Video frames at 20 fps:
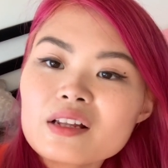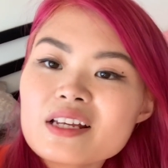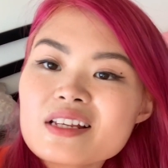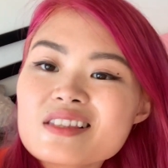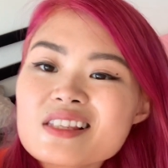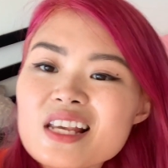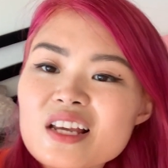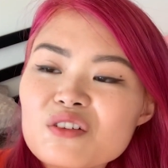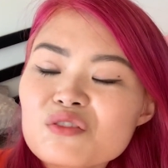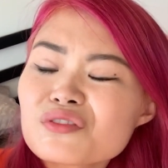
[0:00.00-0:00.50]

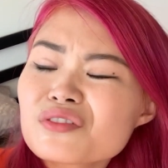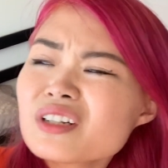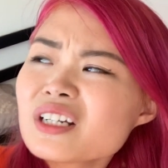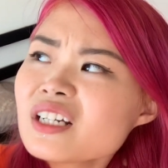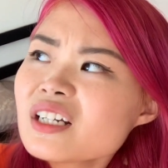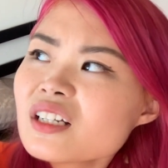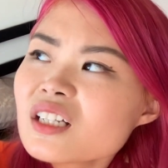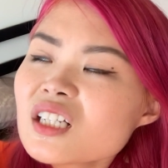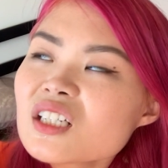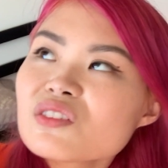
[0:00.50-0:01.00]
It's like
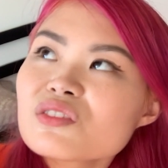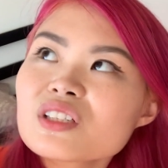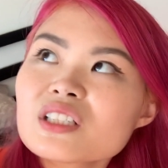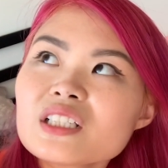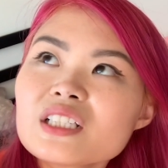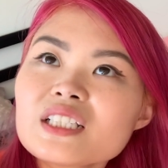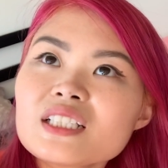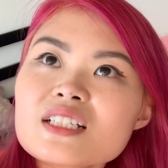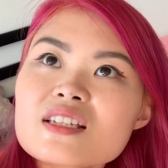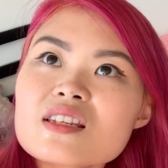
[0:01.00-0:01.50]

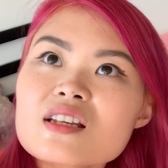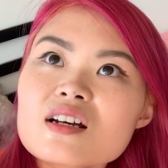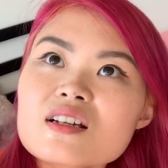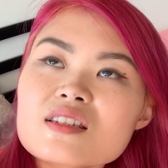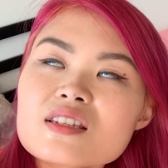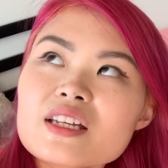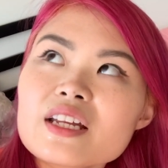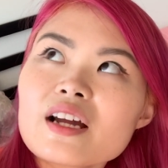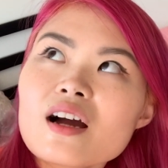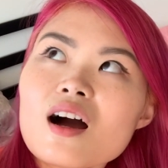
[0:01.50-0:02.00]
really
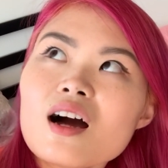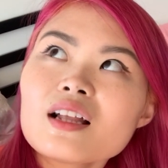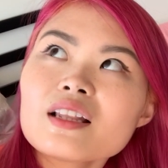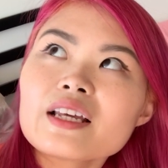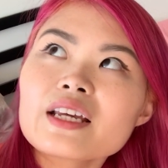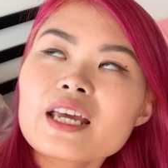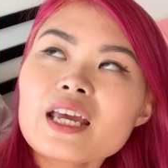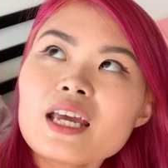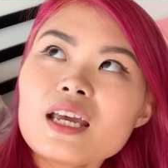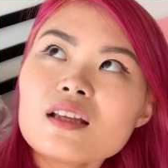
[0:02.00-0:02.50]
disgusting hot,
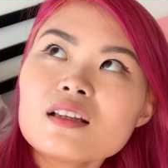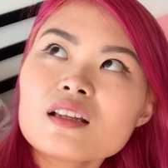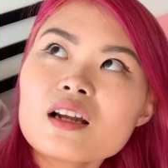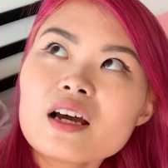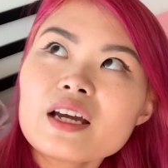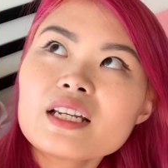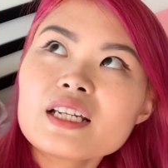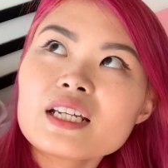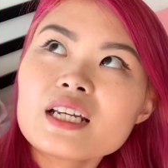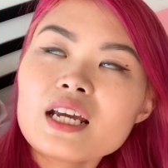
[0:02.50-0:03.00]
like
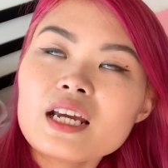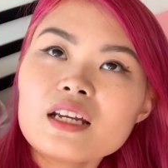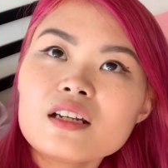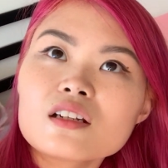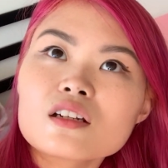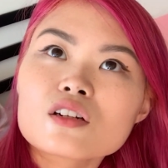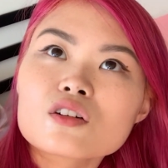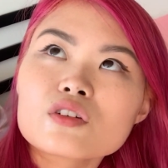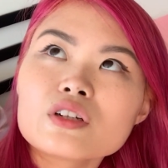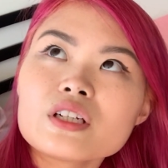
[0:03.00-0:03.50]

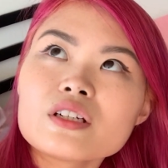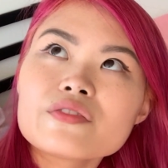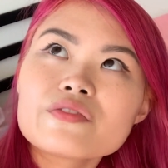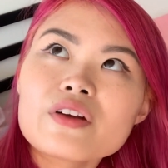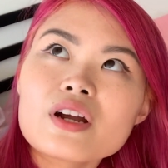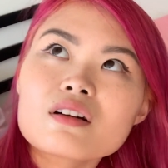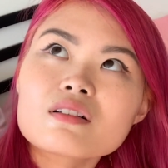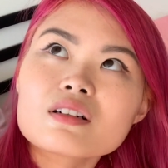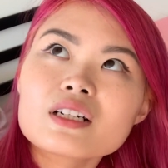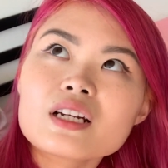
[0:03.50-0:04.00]
98 degrees
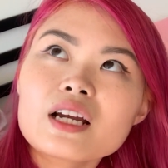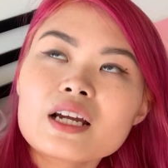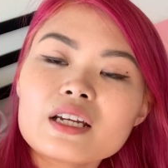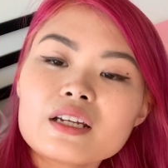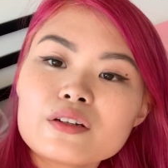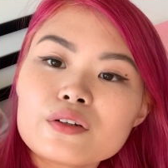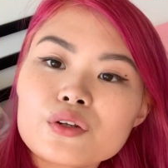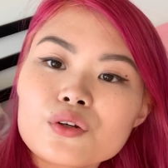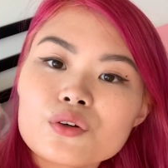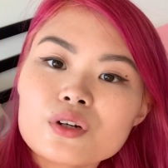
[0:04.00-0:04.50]
Fahrenheit
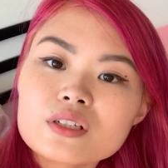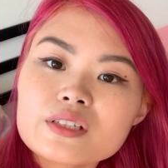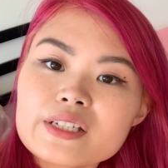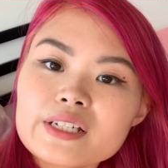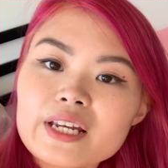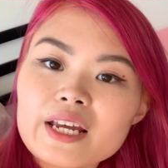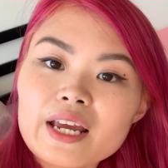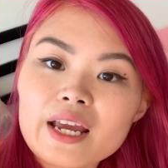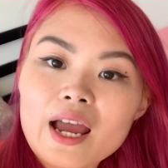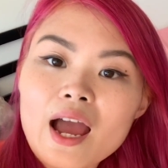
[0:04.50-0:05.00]
in New York
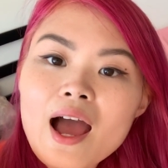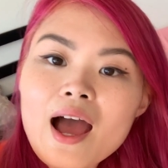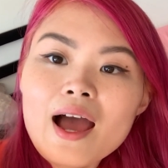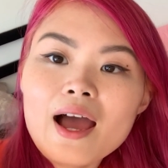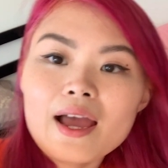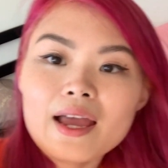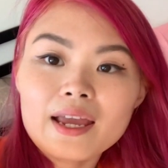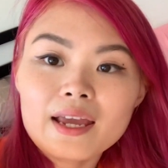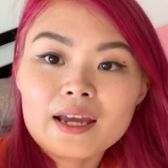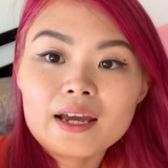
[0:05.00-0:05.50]
today,
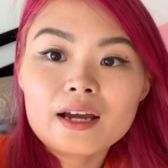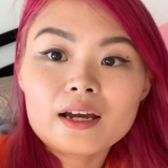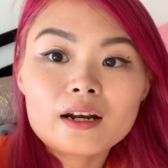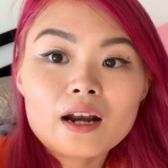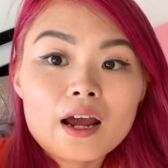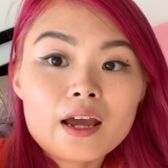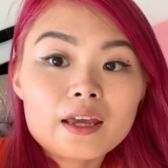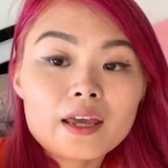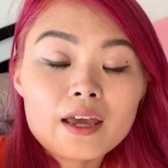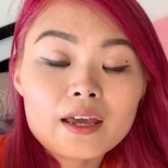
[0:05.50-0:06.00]
and
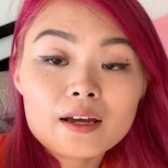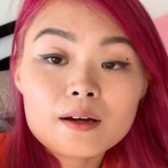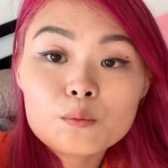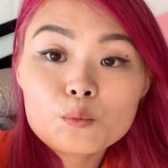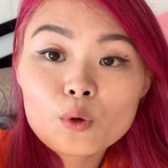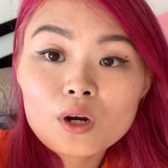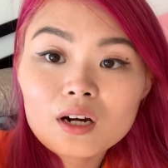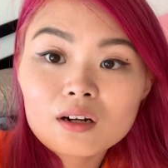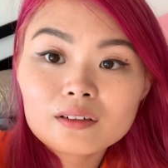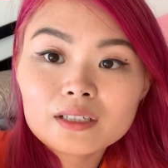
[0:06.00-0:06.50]
I
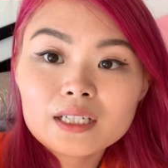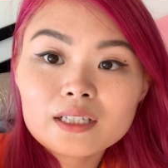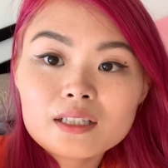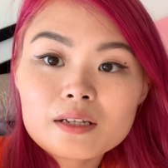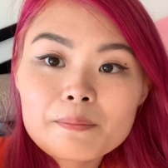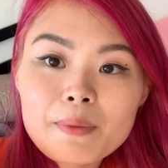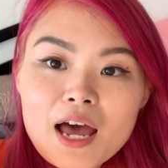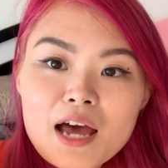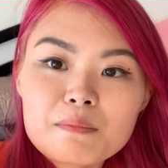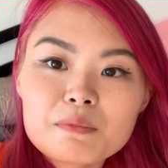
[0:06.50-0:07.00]
am wearing
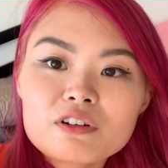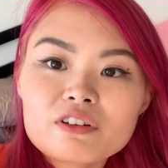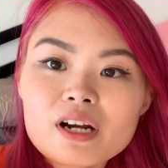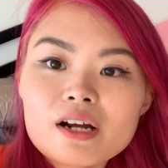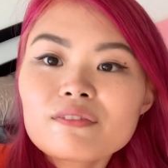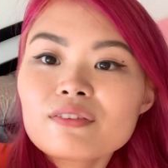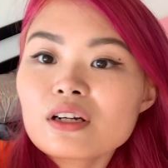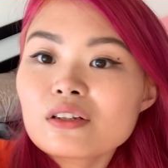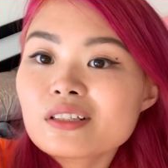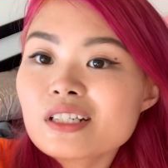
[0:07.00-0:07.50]
the Pat
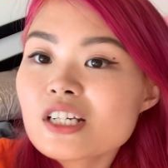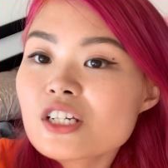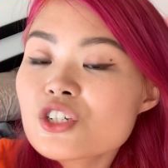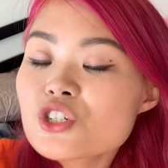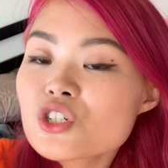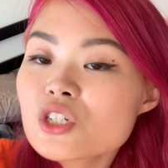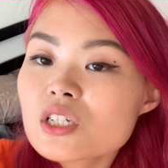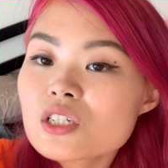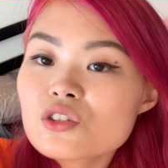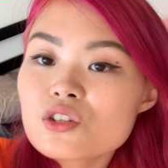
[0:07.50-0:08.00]
McGrath
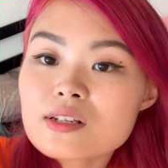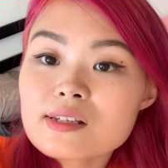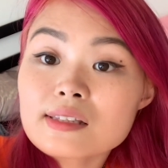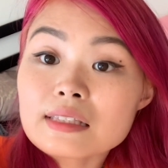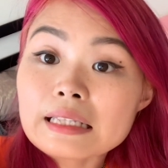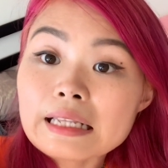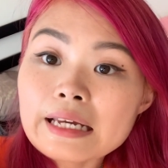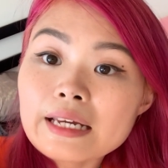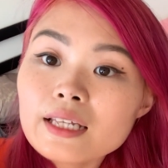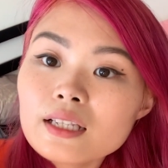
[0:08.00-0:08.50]
foundation just
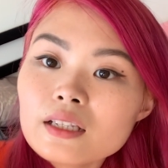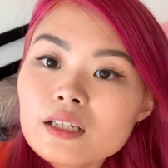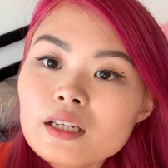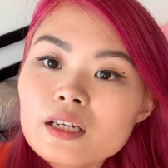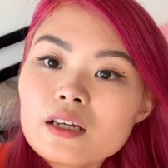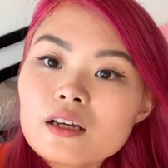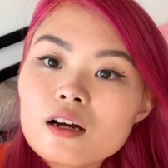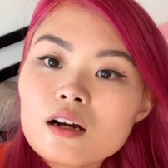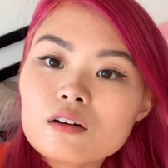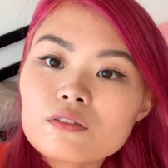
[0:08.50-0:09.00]

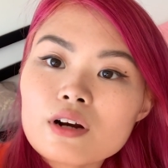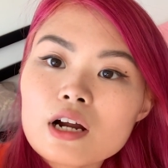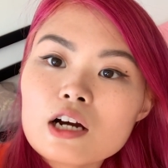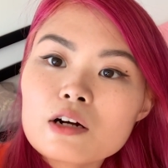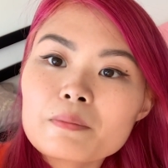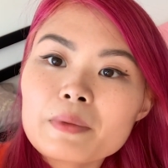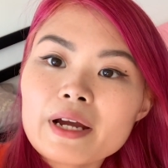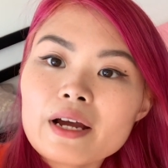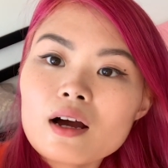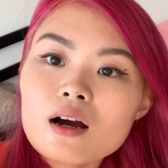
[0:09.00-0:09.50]
lightly
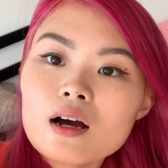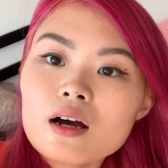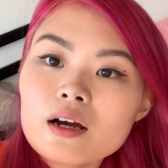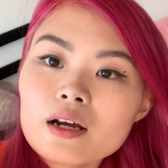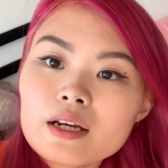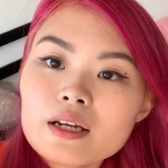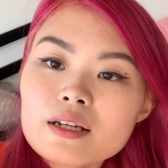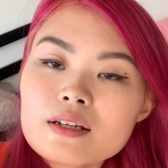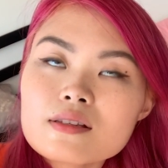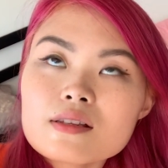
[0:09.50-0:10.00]
around my
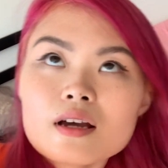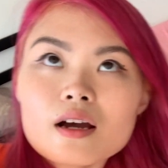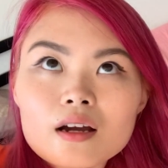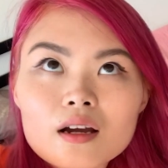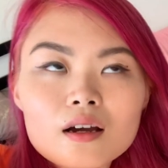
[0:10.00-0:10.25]
eyes,